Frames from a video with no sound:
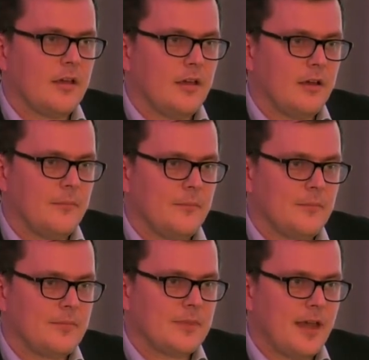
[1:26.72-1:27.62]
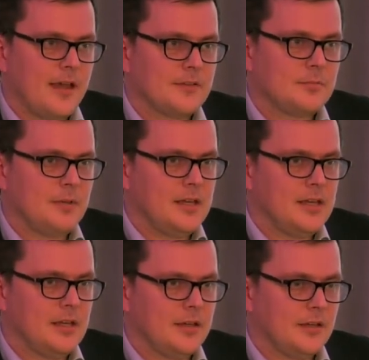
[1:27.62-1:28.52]
as
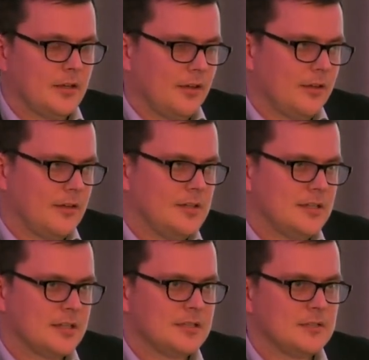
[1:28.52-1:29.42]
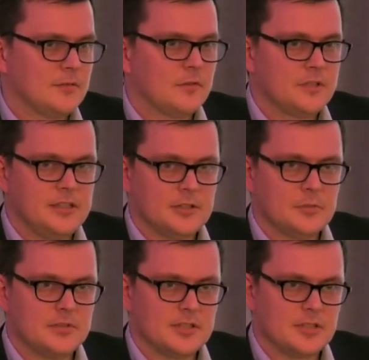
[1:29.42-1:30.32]
being indicative of the
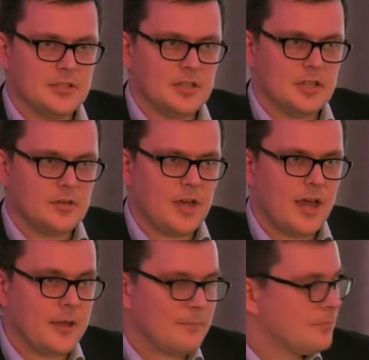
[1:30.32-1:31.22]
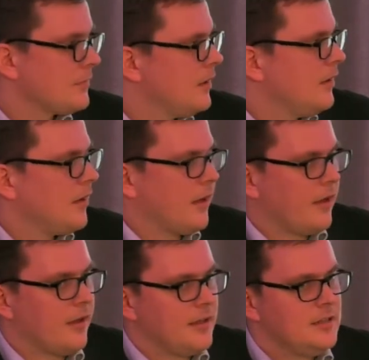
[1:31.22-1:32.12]
legal position in the UK.
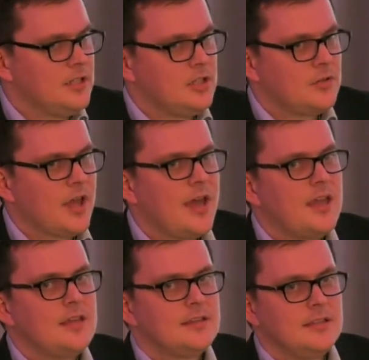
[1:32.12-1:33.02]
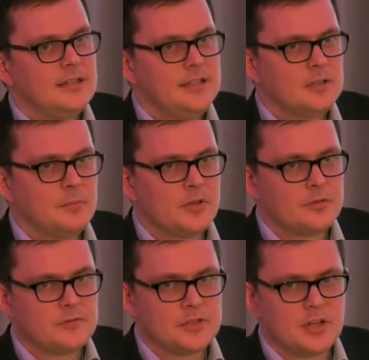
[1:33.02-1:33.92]
In the UK, the legal
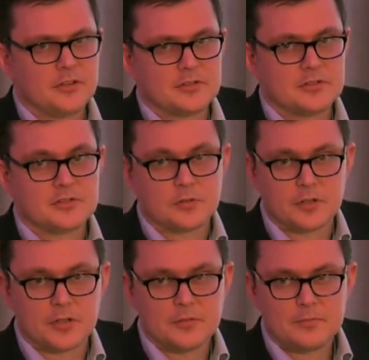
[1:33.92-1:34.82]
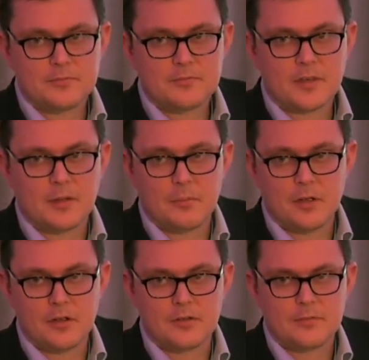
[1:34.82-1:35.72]
mother of the child is a surrogate at
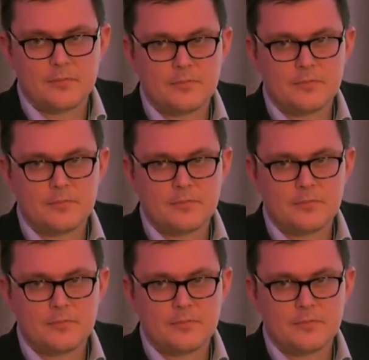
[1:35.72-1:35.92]
birth.